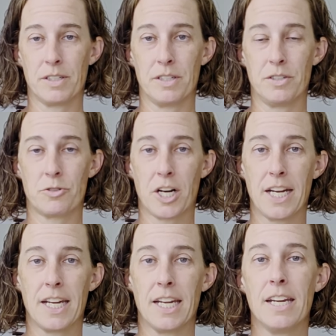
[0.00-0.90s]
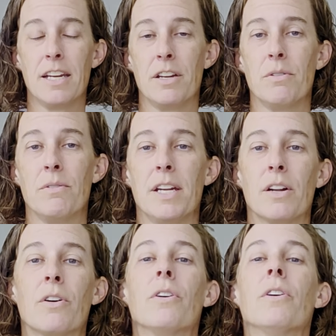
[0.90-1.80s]
where it's a dry heat, you
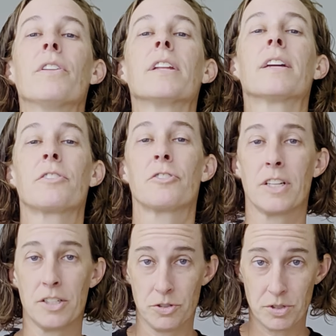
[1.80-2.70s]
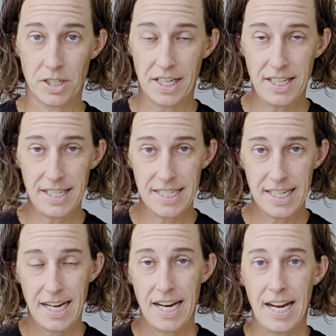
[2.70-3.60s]
need all the electrolytes you can get.
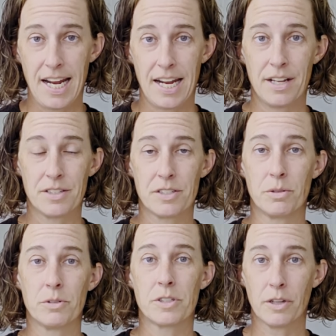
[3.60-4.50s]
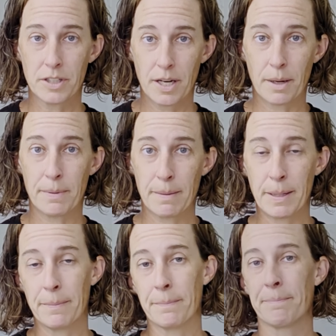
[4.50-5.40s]
And so salt it up,
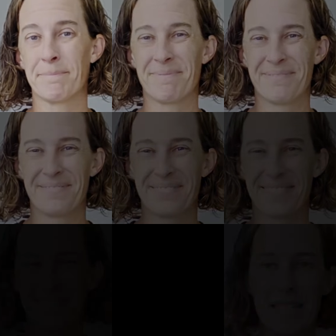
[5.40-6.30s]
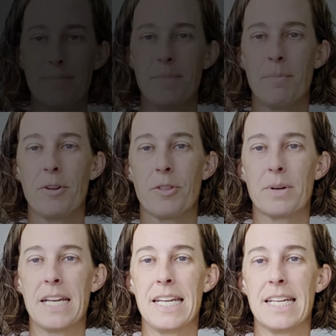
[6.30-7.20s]
baby. Tip number
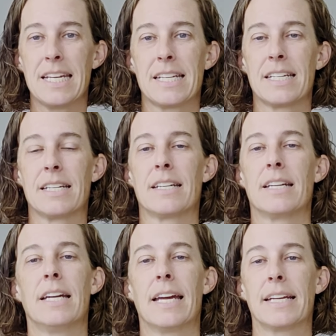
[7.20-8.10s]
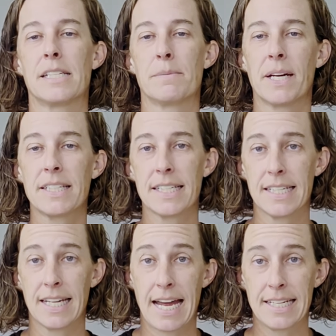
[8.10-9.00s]
3, expect
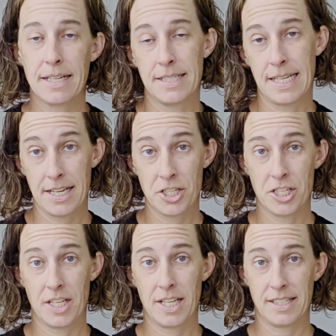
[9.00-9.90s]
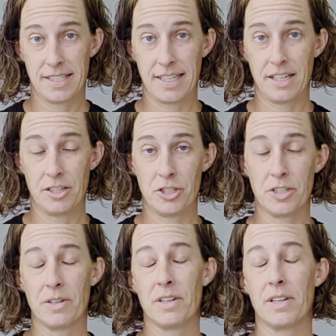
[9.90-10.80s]
an adaptation
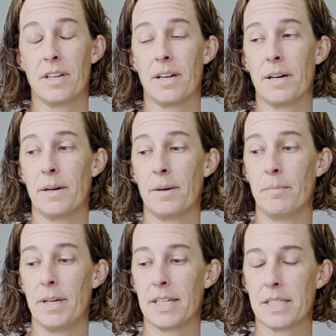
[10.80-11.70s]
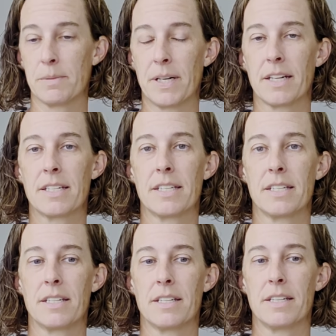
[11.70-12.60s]
stage. Expect
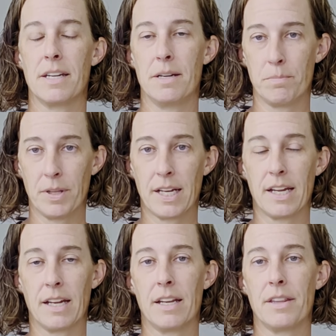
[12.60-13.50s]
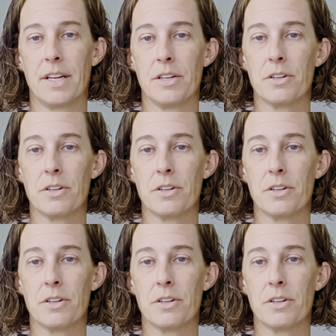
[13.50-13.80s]
and plan